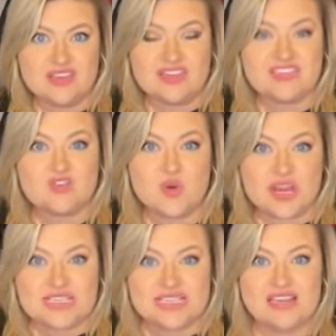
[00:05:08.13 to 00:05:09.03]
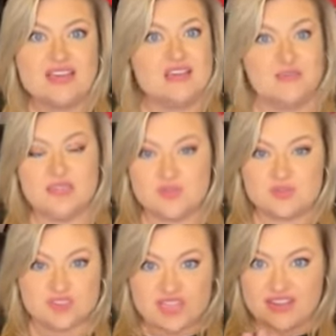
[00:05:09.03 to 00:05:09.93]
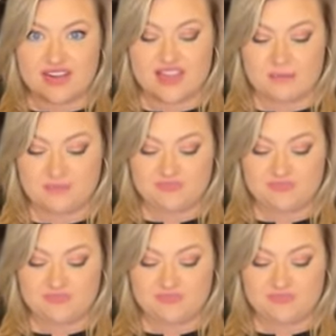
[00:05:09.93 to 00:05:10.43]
This is crazy. Let me just say that again.